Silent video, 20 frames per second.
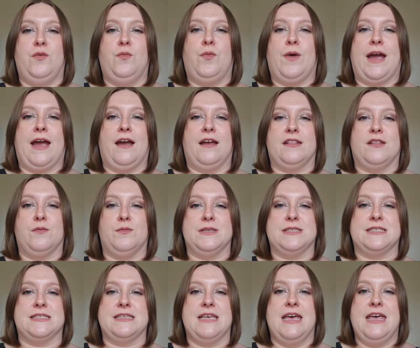where there
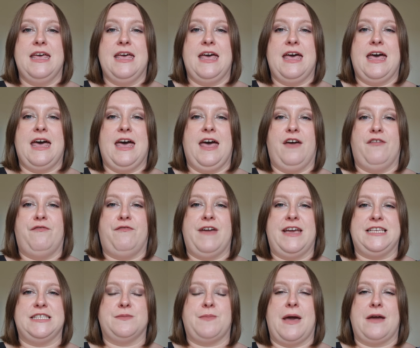was a
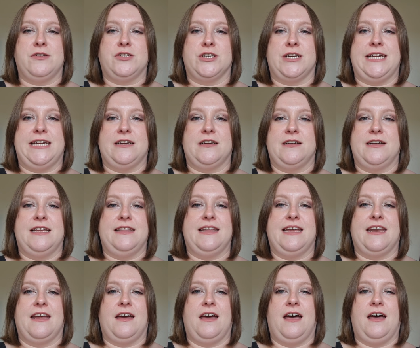face powder here and
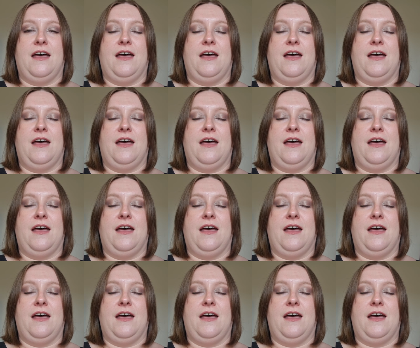then a